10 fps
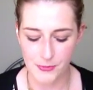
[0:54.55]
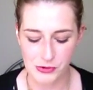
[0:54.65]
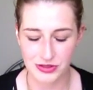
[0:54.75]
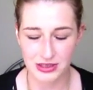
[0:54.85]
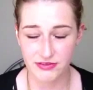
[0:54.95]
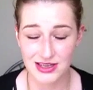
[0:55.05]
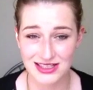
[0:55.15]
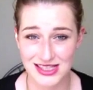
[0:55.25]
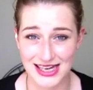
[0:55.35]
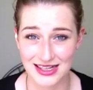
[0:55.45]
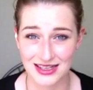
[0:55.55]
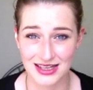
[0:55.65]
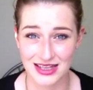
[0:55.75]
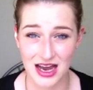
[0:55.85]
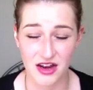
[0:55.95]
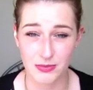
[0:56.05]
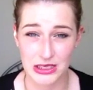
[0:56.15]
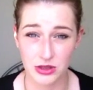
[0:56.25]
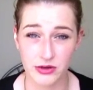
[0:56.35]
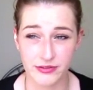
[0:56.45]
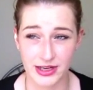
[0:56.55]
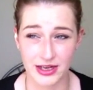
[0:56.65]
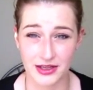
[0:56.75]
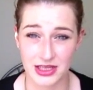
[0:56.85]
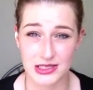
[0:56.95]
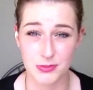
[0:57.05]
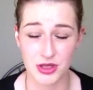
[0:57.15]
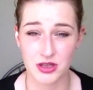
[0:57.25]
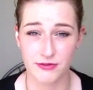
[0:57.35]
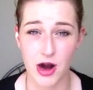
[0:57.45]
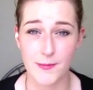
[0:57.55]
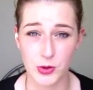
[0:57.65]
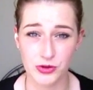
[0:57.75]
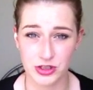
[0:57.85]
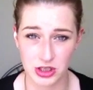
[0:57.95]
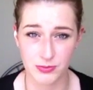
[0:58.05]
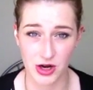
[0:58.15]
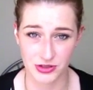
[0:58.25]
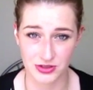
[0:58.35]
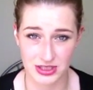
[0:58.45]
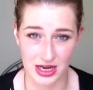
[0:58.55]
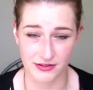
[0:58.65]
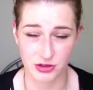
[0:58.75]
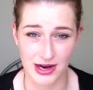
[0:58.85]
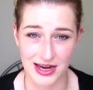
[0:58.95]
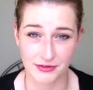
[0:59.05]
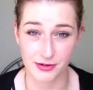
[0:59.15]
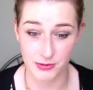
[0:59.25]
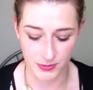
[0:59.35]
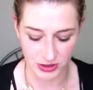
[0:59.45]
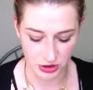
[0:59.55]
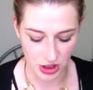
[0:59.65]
But the first thing that I've been loving this month from all the new products that I've tried from the body